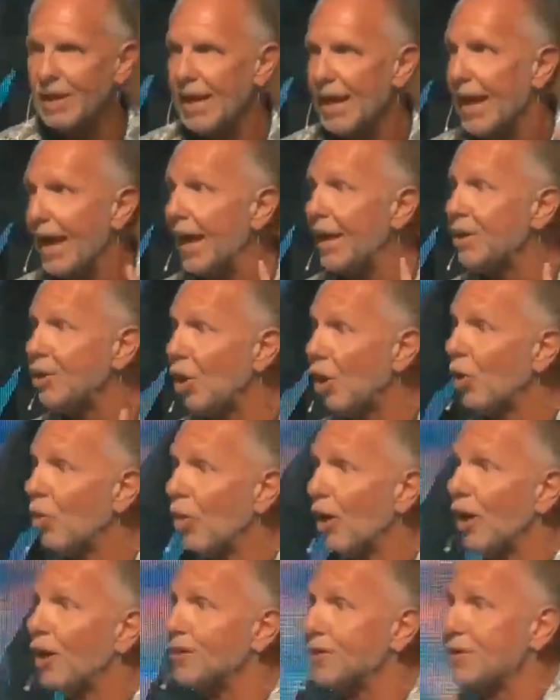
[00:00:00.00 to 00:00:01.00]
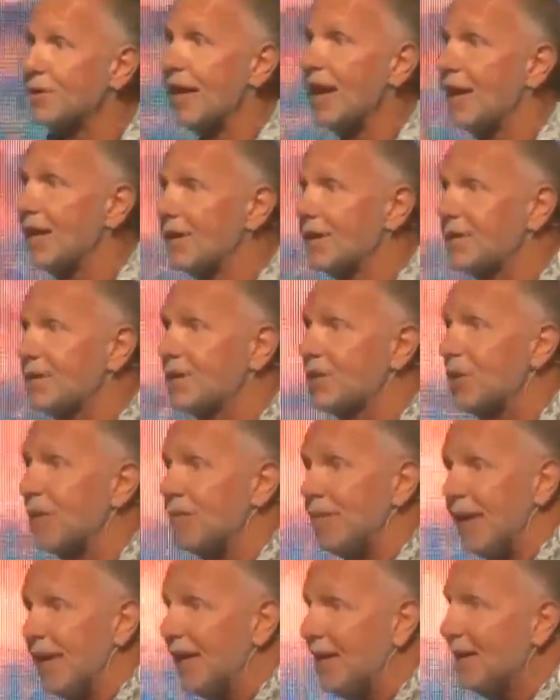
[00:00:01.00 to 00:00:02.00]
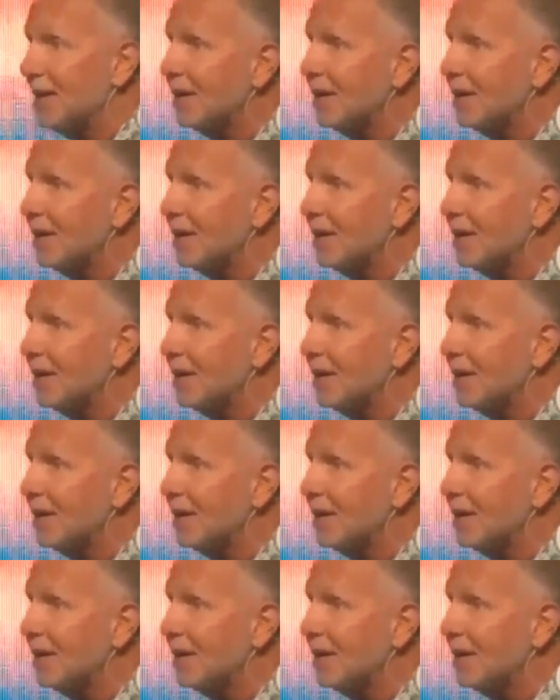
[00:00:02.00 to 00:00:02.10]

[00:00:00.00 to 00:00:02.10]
And your word says to me